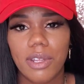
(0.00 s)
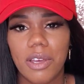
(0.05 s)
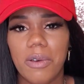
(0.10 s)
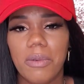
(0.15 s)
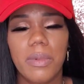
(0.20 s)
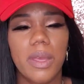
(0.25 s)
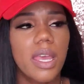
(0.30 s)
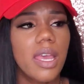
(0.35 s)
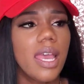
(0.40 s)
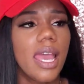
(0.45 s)

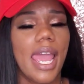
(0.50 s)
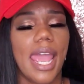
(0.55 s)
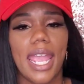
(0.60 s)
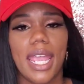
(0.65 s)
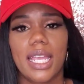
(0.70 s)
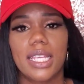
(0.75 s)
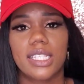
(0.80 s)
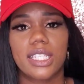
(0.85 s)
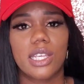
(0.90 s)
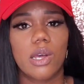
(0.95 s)
They'll,
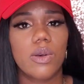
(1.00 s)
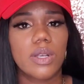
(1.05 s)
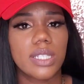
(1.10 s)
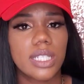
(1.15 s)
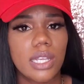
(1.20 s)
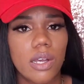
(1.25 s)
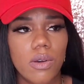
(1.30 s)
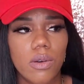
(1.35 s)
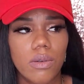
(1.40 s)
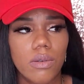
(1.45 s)
hey, is
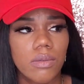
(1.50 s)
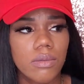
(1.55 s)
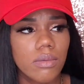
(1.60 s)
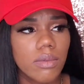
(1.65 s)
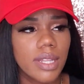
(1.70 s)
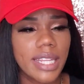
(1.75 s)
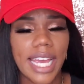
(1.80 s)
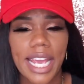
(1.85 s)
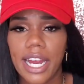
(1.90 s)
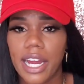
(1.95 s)
so-and-so
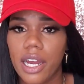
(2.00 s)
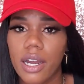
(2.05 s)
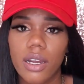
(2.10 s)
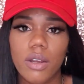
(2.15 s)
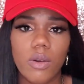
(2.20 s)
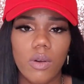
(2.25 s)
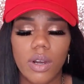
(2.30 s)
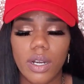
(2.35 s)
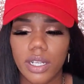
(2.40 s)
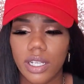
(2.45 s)

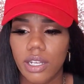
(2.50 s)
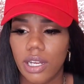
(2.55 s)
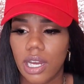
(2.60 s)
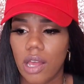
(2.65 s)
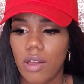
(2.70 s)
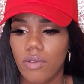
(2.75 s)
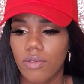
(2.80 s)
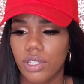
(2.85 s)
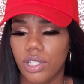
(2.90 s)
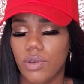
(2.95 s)
there? Or,
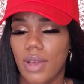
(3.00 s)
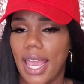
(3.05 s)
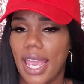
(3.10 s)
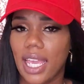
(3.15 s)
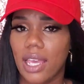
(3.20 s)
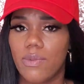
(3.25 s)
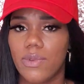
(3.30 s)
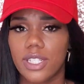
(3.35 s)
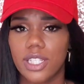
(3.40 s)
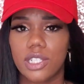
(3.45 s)
you
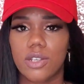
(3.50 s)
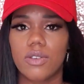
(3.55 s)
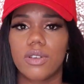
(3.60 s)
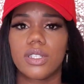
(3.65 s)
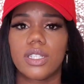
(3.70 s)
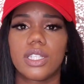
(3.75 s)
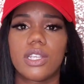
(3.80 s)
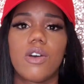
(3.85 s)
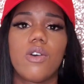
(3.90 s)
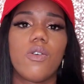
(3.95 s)
hanging with
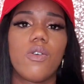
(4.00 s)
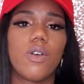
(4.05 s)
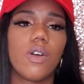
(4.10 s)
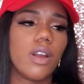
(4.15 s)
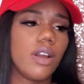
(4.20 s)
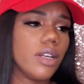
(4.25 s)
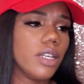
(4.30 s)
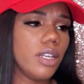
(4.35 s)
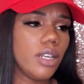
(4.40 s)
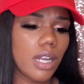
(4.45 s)
so-and-so?
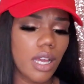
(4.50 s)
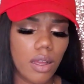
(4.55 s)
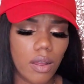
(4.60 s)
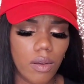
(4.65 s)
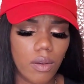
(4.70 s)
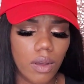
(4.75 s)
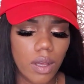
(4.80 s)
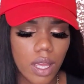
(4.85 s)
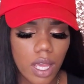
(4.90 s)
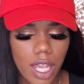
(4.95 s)
Or,
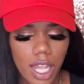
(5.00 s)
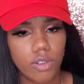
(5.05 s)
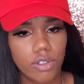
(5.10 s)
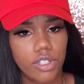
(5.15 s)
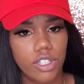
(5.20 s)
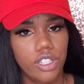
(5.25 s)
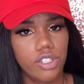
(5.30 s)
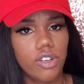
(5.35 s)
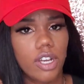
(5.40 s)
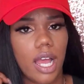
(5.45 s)

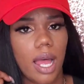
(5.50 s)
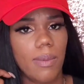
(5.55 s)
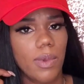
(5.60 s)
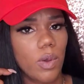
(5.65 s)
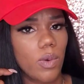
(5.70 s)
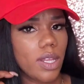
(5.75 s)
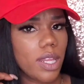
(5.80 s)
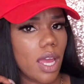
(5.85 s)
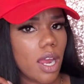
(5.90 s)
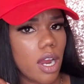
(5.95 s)
you
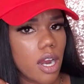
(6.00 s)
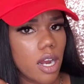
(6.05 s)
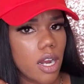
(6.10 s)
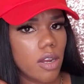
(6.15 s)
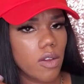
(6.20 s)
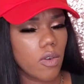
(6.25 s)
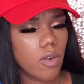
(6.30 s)
coming with her?